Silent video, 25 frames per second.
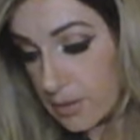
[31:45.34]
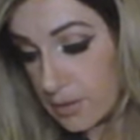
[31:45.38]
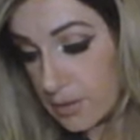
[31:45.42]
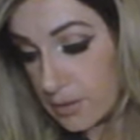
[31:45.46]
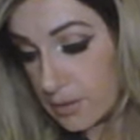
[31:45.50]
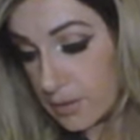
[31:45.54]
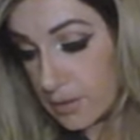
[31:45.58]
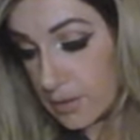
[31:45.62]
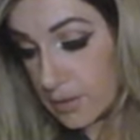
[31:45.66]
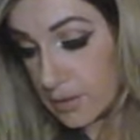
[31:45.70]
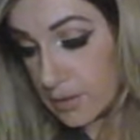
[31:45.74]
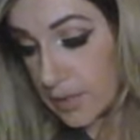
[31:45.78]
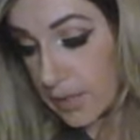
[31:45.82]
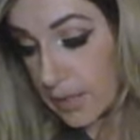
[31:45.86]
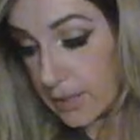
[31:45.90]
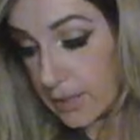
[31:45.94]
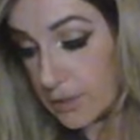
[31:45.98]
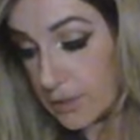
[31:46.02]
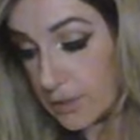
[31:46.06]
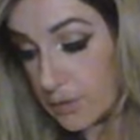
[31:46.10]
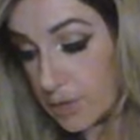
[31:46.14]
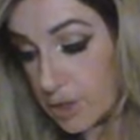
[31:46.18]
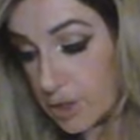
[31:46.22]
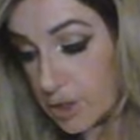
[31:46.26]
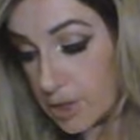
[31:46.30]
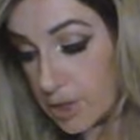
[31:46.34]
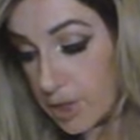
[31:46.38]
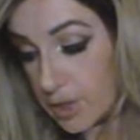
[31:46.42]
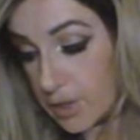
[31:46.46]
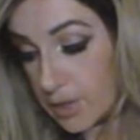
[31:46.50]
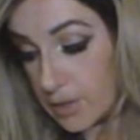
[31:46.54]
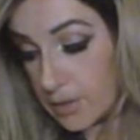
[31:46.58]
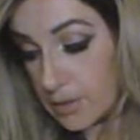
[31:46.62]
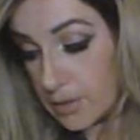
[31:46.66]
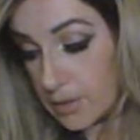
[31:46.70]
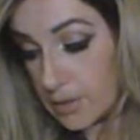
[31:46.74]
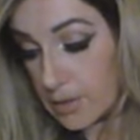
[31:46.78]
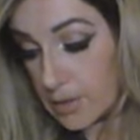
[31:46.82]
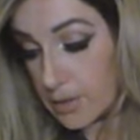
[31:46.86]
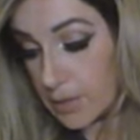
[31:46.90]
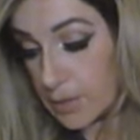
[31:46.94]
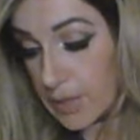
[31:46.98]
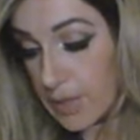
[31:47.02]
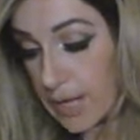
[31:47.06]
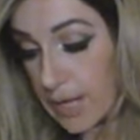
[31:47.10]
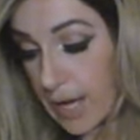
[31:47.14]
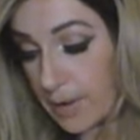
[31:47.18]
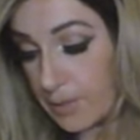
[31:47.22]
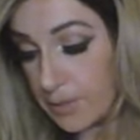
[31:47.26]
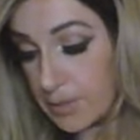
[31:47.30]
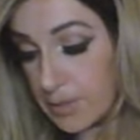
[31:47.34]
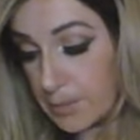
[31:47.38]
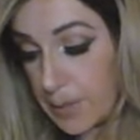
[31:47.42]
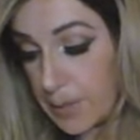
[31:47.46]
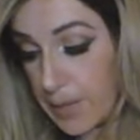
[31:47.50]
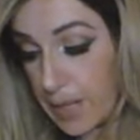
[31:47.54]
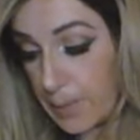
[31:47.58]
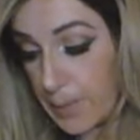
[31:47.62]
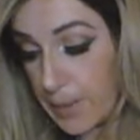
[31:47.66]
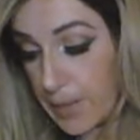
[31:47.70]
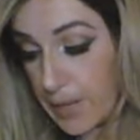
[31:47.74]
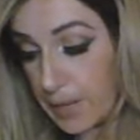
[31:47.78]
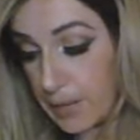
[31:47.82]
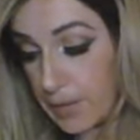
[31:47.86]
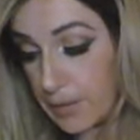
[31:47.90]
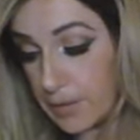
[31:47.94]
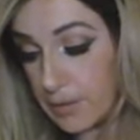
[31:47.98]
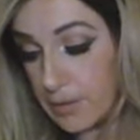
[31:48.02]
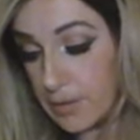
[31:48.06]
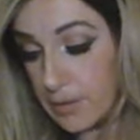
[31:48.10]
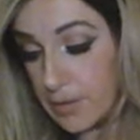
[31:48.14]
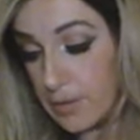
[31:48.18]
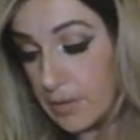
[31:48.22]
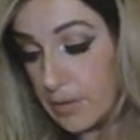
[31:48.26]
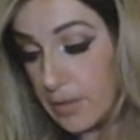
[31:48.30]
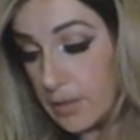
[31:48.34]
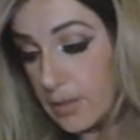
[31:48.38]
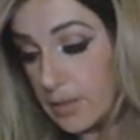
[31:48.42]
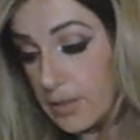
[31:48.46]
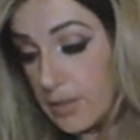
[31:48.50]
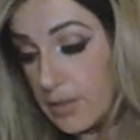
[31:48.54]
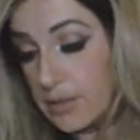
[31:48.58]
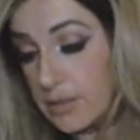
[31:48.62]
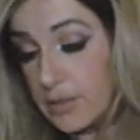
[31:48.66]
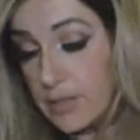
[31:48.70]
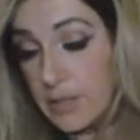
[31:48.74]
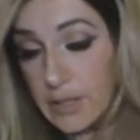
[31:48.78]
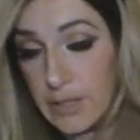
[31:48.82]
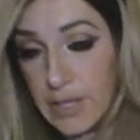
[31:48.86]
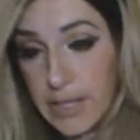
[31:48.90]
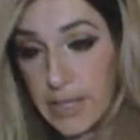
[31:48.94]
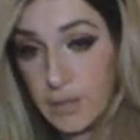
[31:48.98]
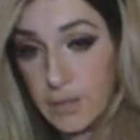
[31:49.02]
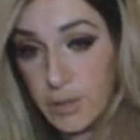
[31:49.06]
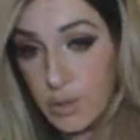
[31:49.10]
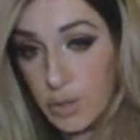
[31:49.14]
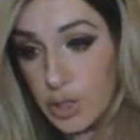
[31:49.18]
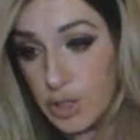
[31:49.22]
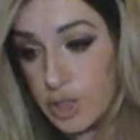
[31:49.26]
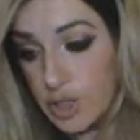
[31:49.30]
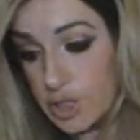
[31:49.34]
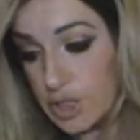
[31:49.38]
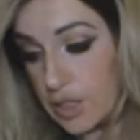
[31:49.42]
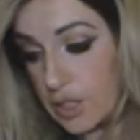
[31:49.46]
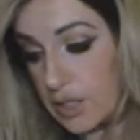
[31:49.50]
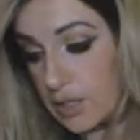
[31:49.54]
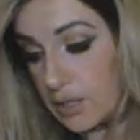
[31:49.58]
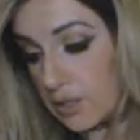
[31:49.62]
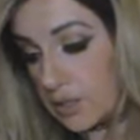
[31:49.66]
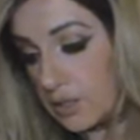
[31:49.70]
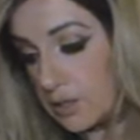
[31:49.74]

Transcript: the landlord shit, so the guy with the PayPal, the landlord shit,